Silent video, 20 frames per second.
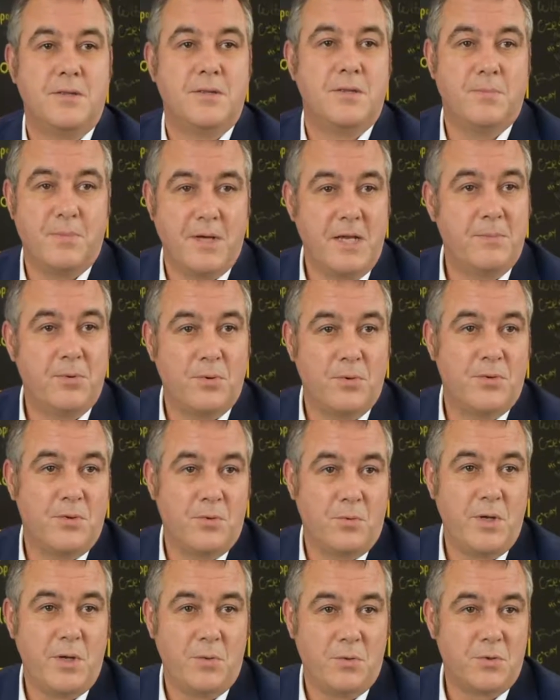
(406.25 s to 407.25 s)
the people
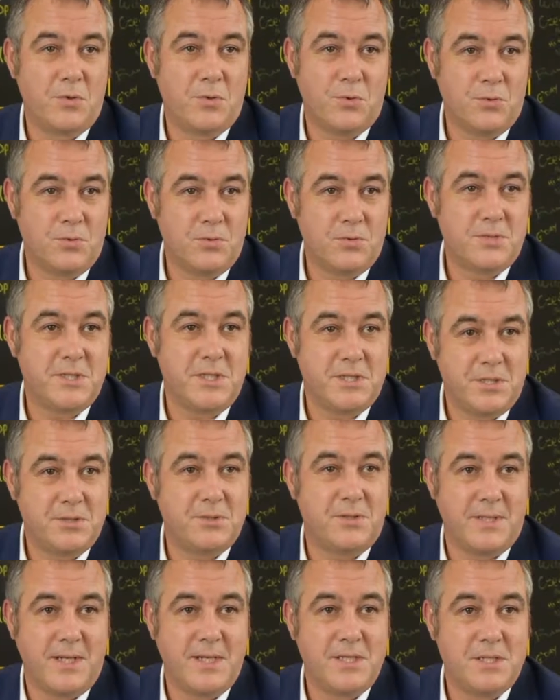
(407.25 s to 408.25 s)
that we would call
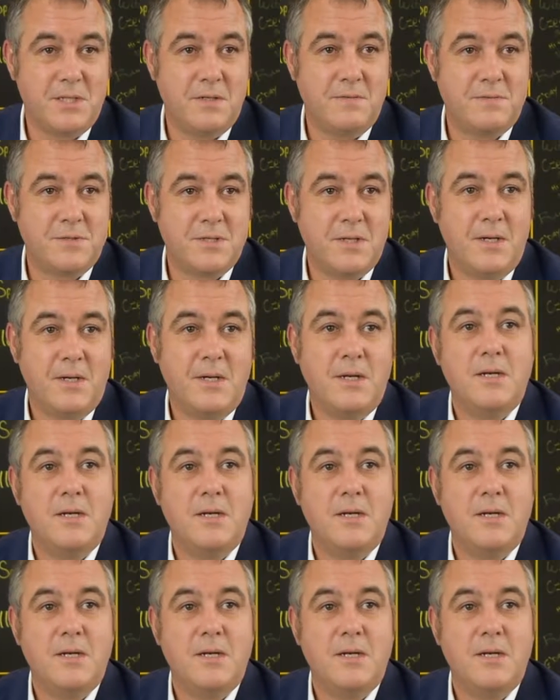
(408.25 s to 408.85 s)
digital natives,